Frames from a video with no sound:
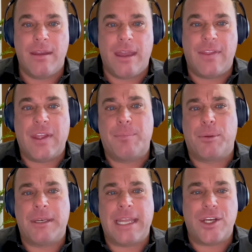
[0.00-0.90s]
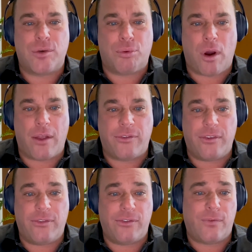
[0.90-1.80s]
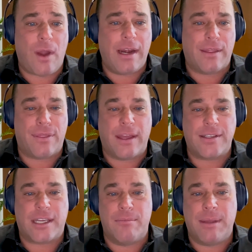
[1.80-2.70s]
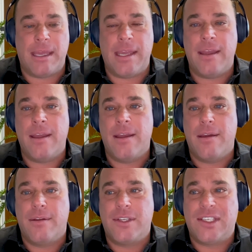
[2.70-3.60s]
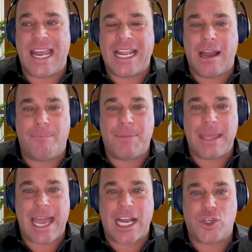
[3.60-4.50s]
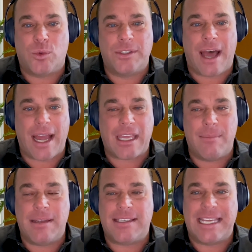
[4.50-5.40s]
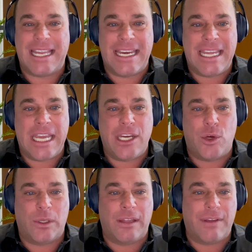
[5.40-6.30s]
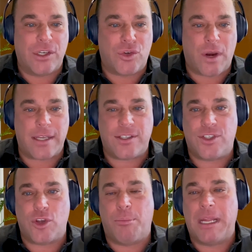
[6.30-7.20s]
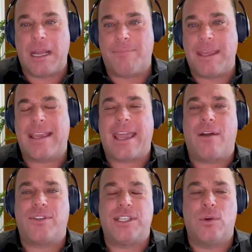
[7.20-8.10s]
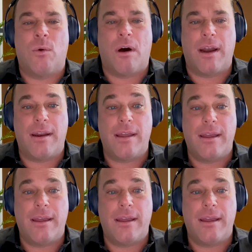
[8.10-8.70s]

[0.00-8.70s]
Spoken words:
And the implementation process is a variety of things. It can be setting up the actual documents that you need, your living trusts, opening up the accounts that you want,